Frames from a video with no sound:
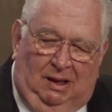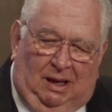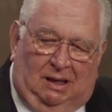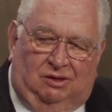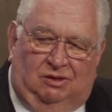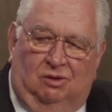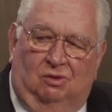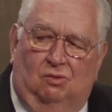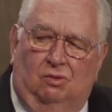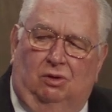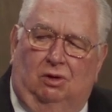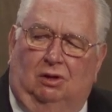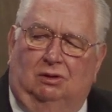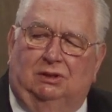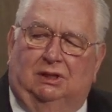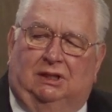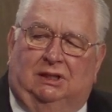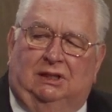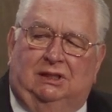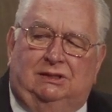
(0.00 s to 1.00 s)
And you know what
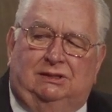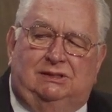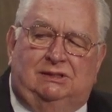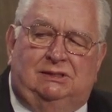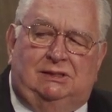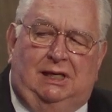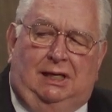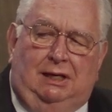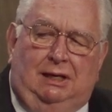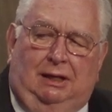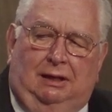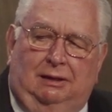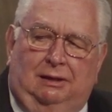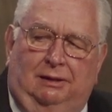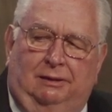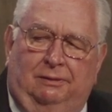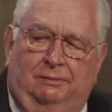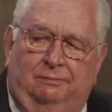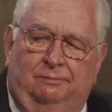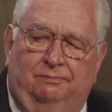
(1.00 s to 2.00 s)
all the kids said?
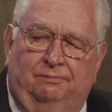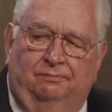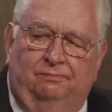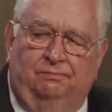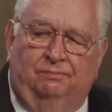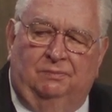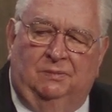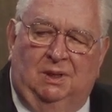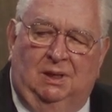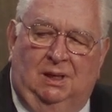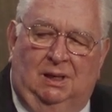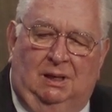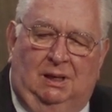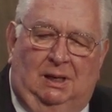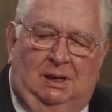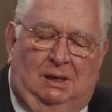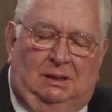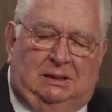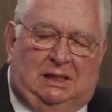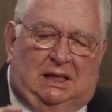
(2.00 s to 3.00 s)

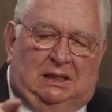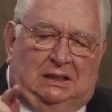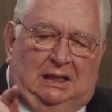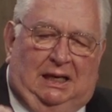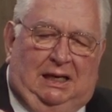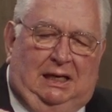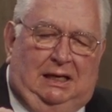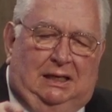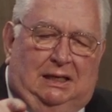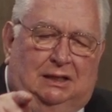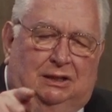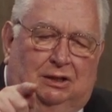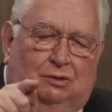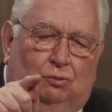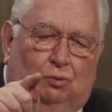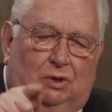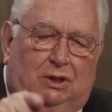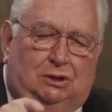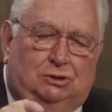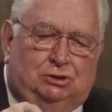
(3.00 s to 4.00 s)
That lady in
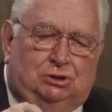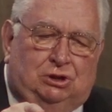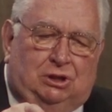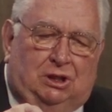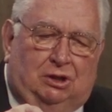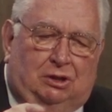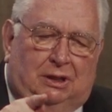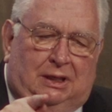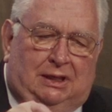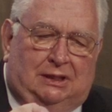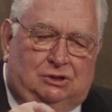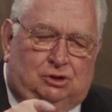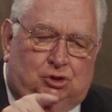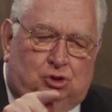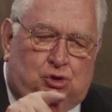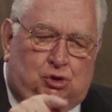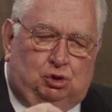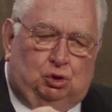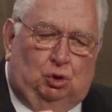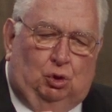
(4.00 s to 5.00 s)
the wheelchair
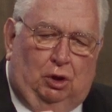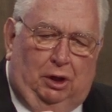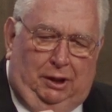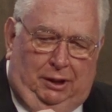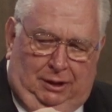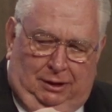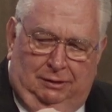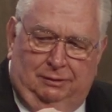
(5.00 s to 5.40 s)
has joy.